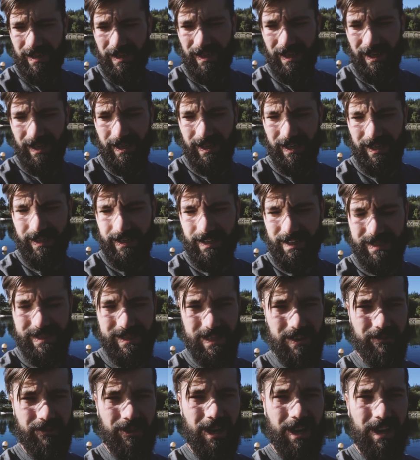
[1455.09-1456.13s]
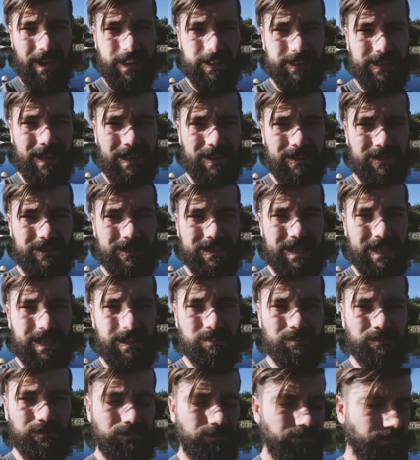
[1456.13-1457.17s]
Nice to have a guy like that on your team.